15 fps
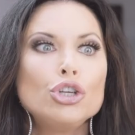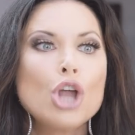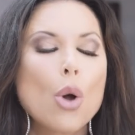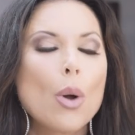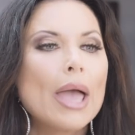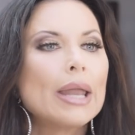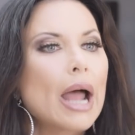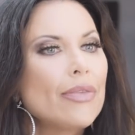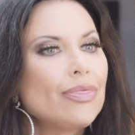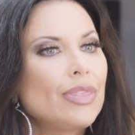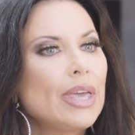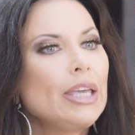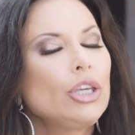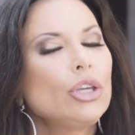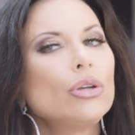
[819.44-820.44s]
No, and I
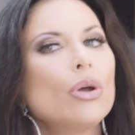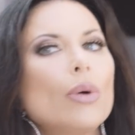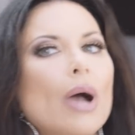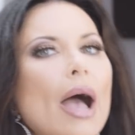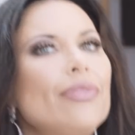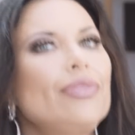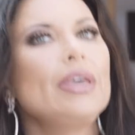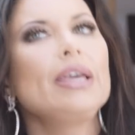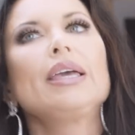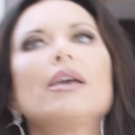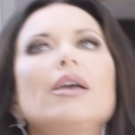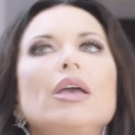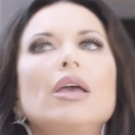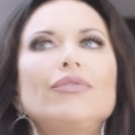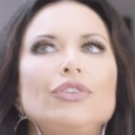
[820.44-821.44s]
think, you know, I think
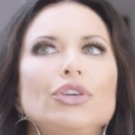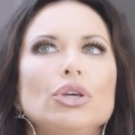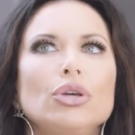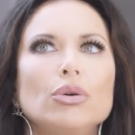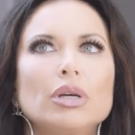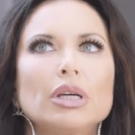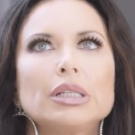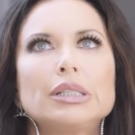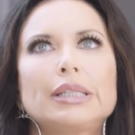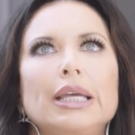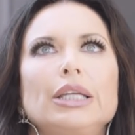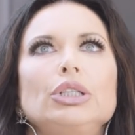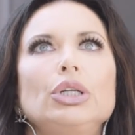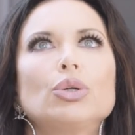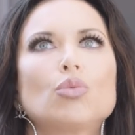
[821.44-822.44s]
if you
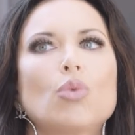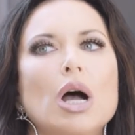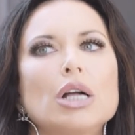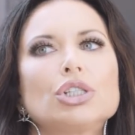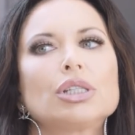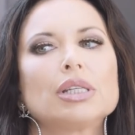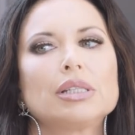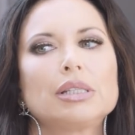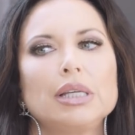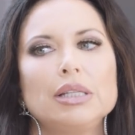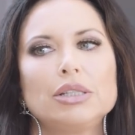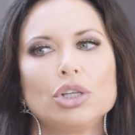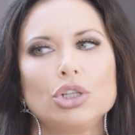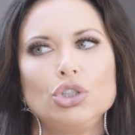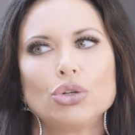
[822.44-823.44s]
continue to watch this
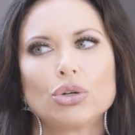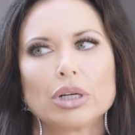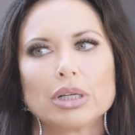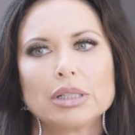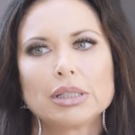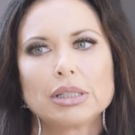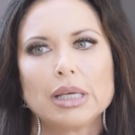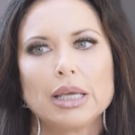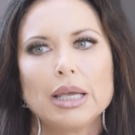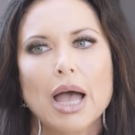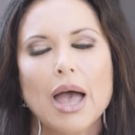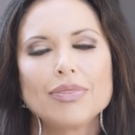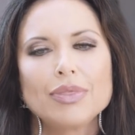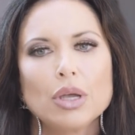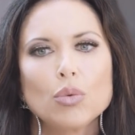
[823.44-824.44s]
season, you're going to see,
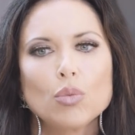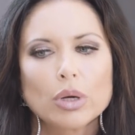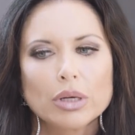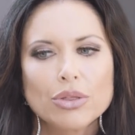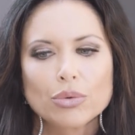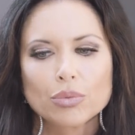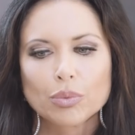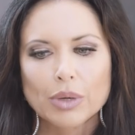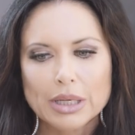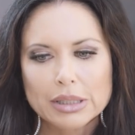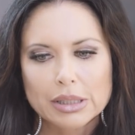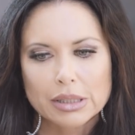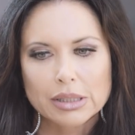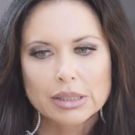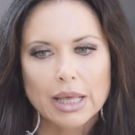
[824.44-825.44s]
I think one of the
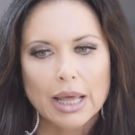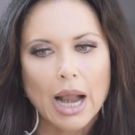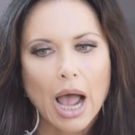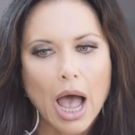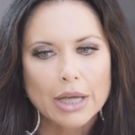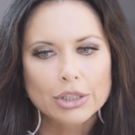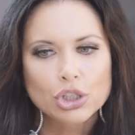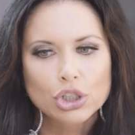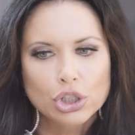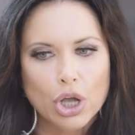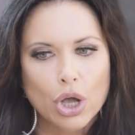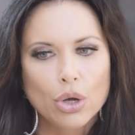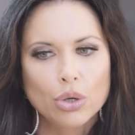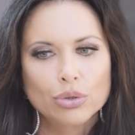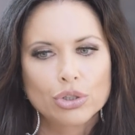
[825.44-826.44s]
reasons that I
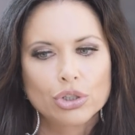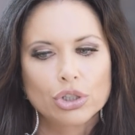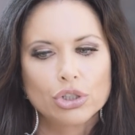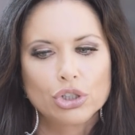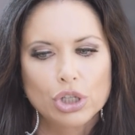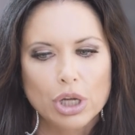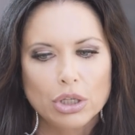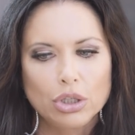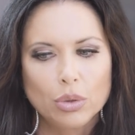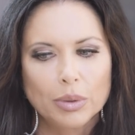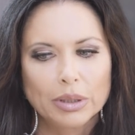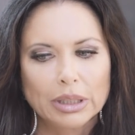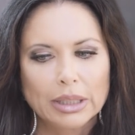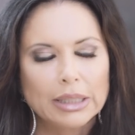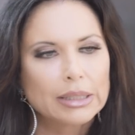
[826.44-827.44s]
chose to
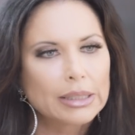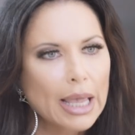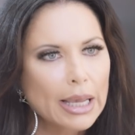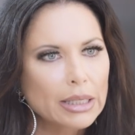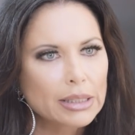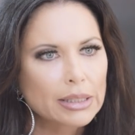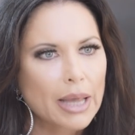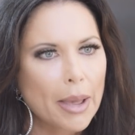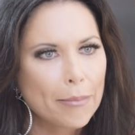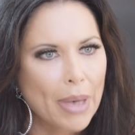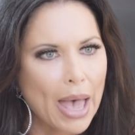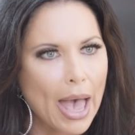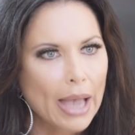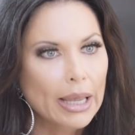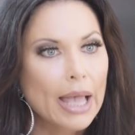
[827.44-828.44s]
genuinely take a step
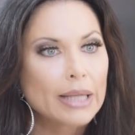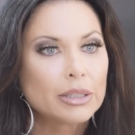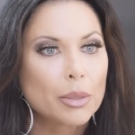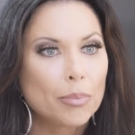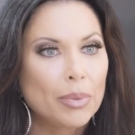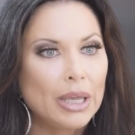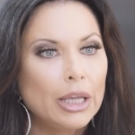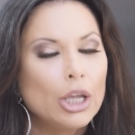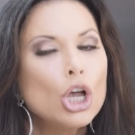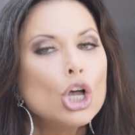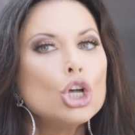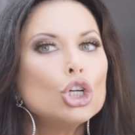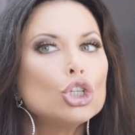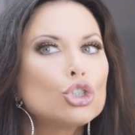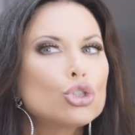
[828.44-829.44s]
back and to be...
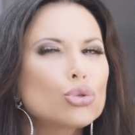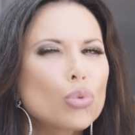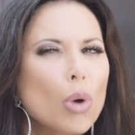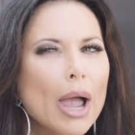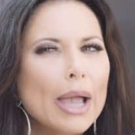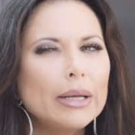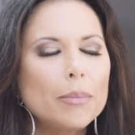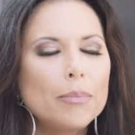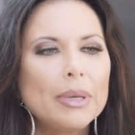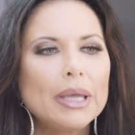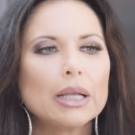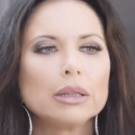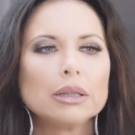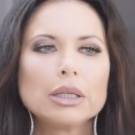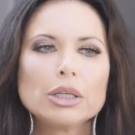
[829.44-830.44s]
try to be
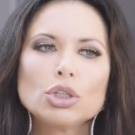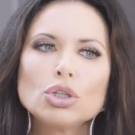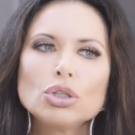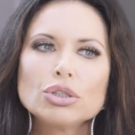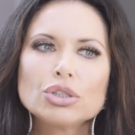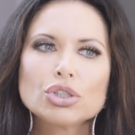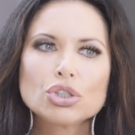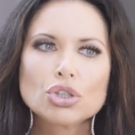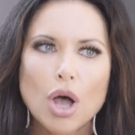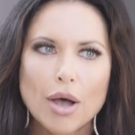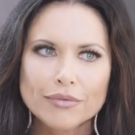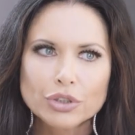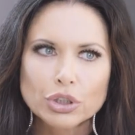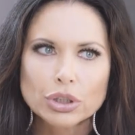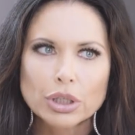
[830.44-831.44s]
a little
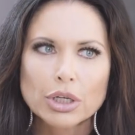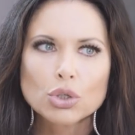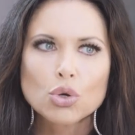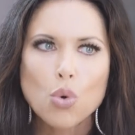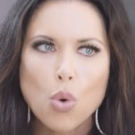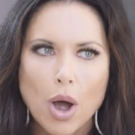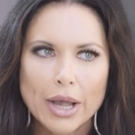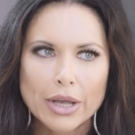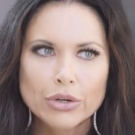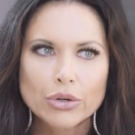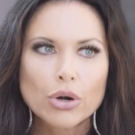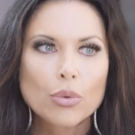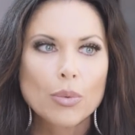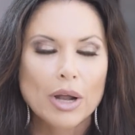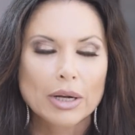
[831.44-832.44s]
softer and quieter
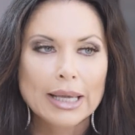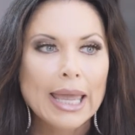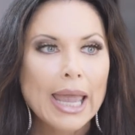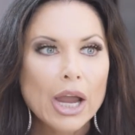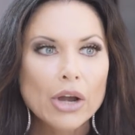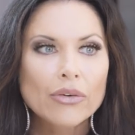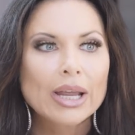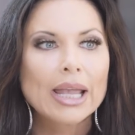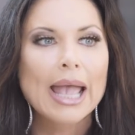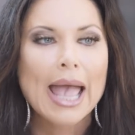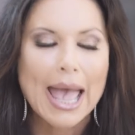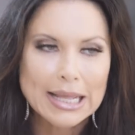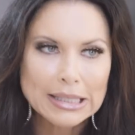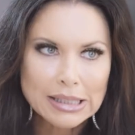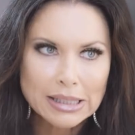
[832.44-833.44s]
around Carrie
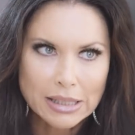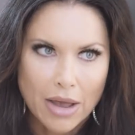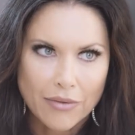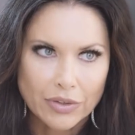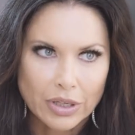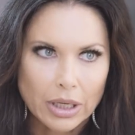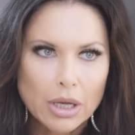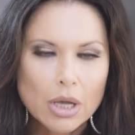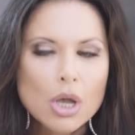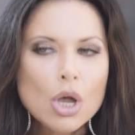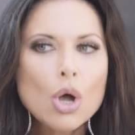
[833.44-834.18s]
and Stephanie